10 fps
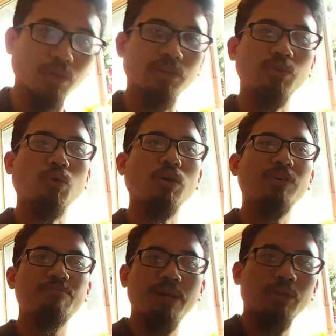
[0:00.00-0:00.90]
nor
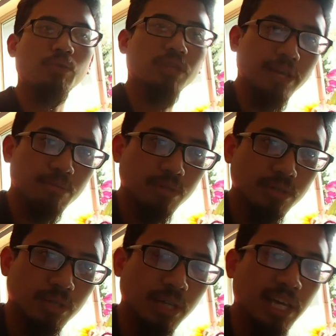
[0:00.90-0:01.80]
of manual labor.
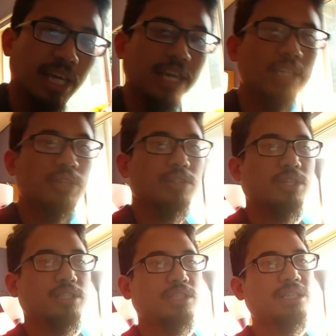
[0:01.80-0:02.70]
He has
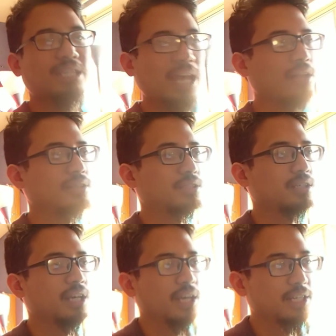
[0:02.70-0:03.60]
artistic
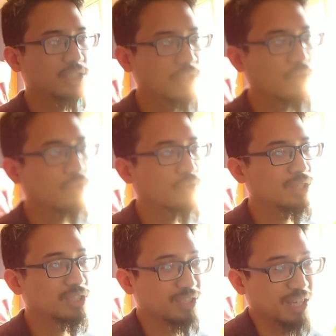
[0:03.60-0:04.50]
talent and is known for
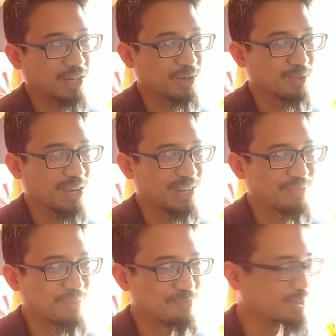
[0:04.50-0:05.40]
his
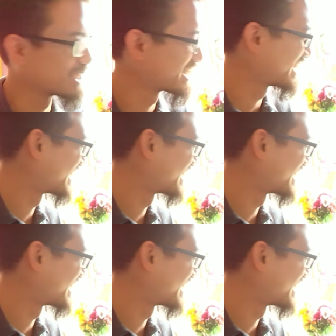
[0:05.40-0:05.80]
decorative ability.